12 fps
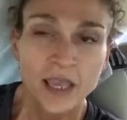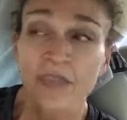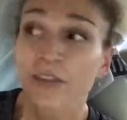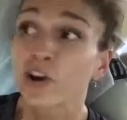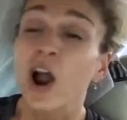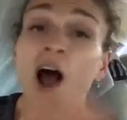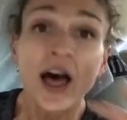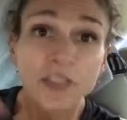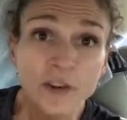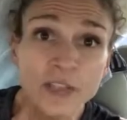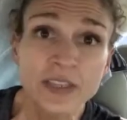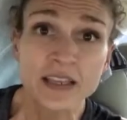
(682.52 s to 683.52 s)
There are
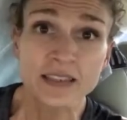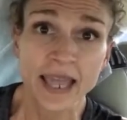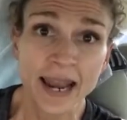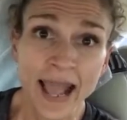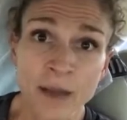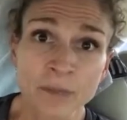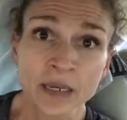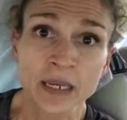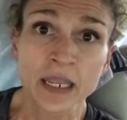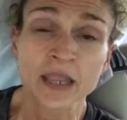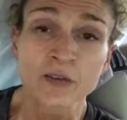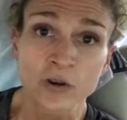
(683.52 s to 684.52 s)
other things that happen
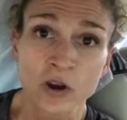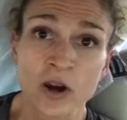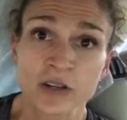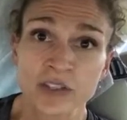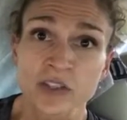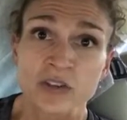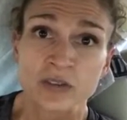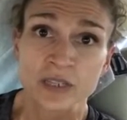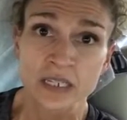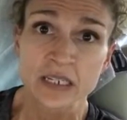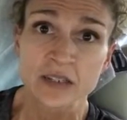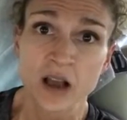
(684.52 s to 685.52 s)
in regards to the
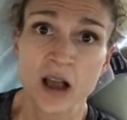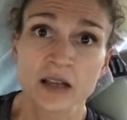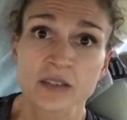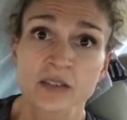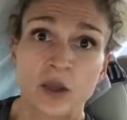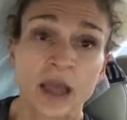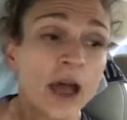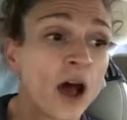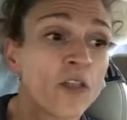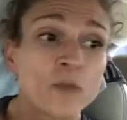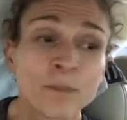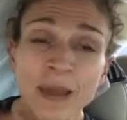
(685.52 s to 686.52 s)
detox,
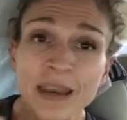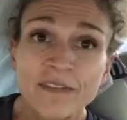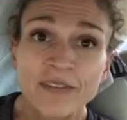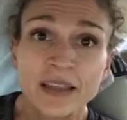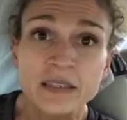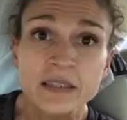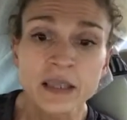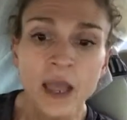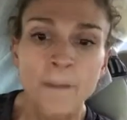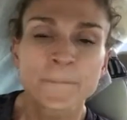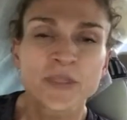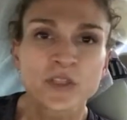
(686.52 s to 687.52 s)
other benefits,
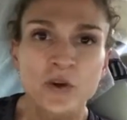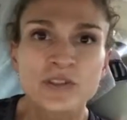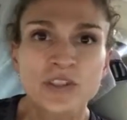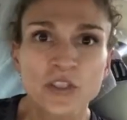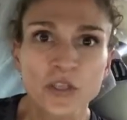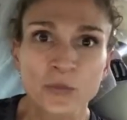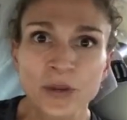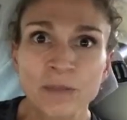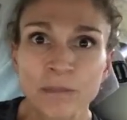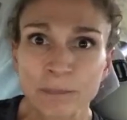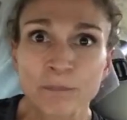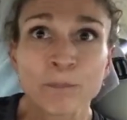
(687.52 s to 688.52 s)
but those are the three
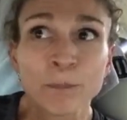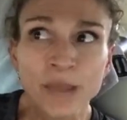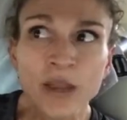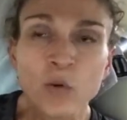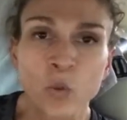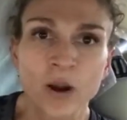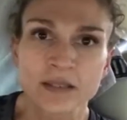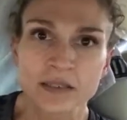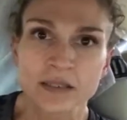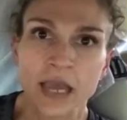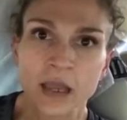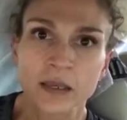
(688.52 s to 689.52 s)
big ones
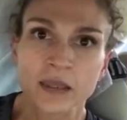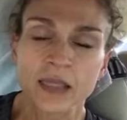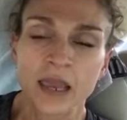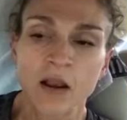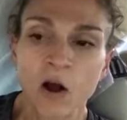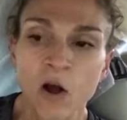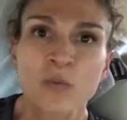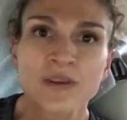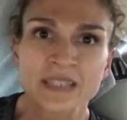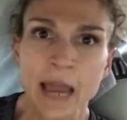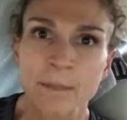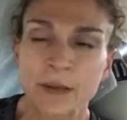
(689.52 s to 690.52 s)
that
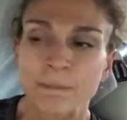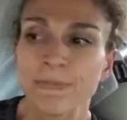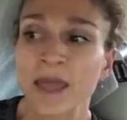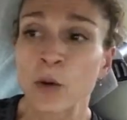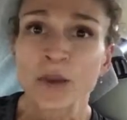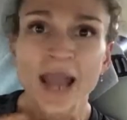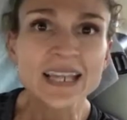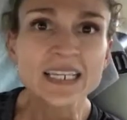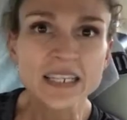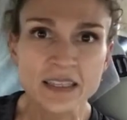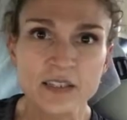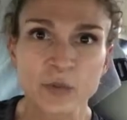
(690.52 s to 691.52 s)
always happen. Now, when I
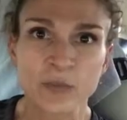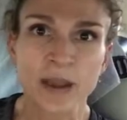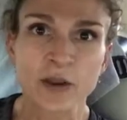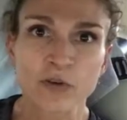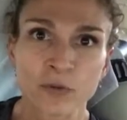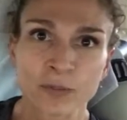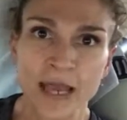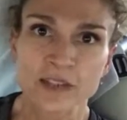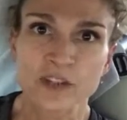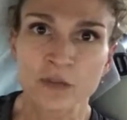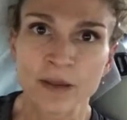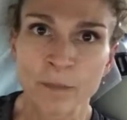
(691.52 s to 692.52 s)
did this with my group
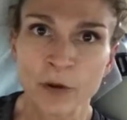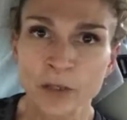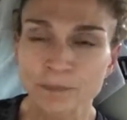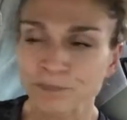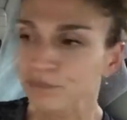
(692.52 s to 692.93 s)
last November,